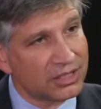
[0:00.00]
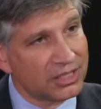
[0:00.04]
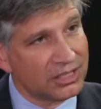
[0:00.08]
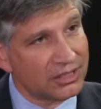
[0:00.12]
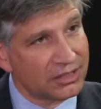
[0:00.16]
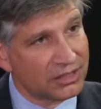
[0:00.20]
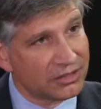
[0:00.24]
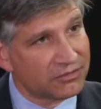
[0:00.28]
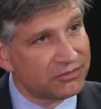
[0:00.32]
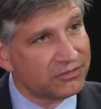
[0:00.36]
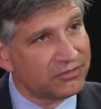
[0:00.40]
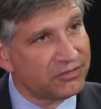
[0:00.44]
the
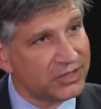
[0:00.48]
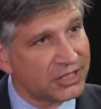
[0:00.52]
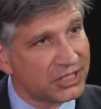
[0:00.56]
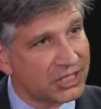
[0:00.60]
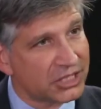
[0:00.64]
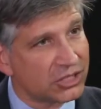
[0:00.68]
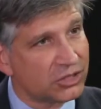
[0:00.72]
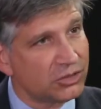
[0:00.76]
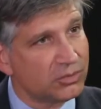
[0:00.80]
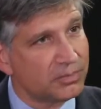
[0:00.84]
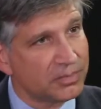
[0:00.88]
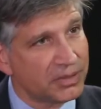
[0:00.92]

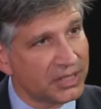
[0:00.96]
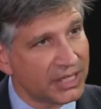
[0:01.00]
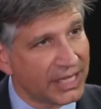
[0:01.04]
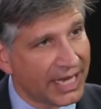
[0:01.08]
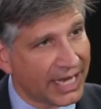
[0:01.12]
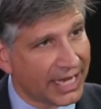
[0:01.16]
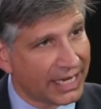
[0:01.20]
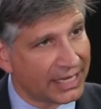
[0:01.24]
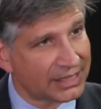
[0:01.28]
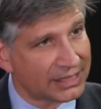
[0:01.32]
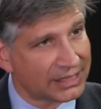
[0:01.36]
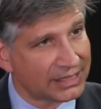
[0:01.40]
physical
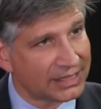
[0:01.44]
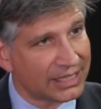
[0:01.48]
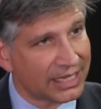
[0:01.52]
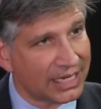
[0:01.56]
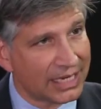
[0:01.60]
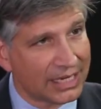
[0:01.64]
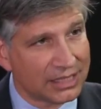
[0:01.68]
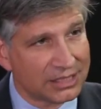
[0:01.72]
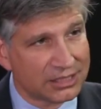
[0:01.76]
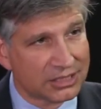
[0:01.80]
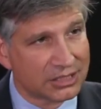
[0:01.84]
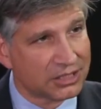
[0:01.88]
plant,
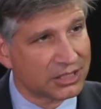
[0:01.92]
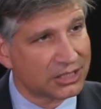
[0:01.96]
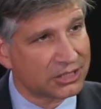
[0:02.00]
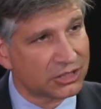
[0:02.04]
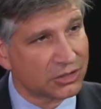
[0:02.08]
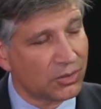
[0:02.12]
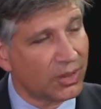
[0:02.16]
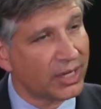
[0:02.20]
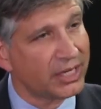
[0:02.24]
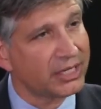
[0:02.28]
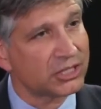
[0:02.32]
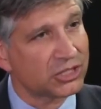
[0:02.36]
and it's
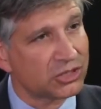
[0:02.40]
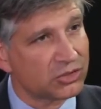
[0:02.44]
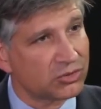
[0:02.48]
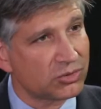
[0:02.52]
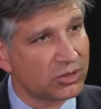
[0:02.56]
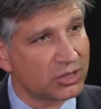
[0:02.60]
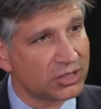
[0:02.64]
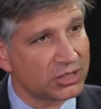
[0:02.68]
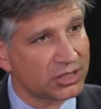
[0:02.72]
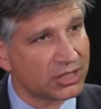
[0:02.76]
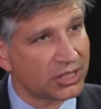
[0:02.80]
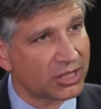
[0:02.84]
quite
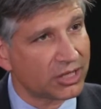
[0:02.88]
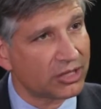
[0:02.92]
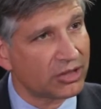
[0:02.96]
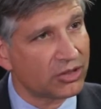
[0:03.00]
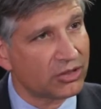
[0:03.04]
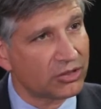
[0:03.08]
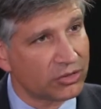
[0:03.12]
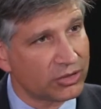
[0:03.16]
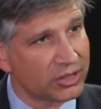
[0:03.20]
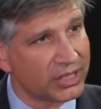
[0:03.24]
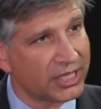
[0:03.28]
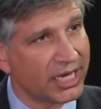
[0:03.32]
extraordinary.
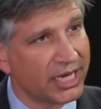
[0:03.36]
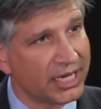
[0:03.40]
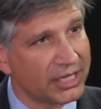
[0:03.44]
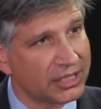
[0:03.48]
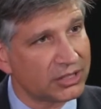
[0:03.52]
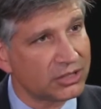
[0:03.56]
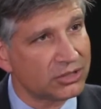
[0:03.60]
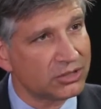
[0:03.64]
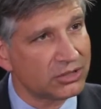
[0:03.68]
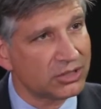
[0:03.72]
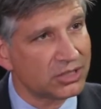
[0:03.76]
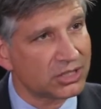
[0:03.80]
30
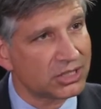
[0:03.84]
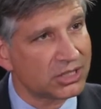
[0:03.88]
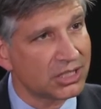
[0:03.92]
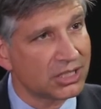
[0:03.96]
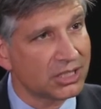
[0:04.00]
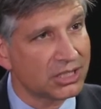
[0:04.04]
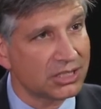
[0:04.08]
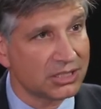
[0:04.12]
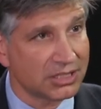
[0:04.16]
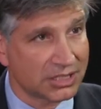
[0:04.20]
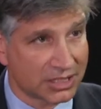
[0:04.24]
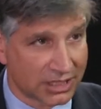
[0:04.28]
acres,
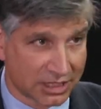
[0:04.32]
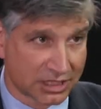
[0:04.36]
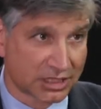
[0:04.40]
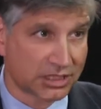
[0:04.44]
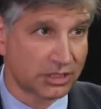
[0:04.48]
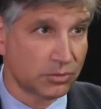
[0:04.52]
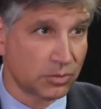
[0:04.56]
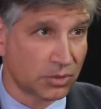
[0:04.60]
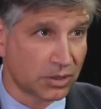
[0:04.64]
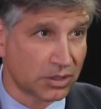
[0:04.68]
60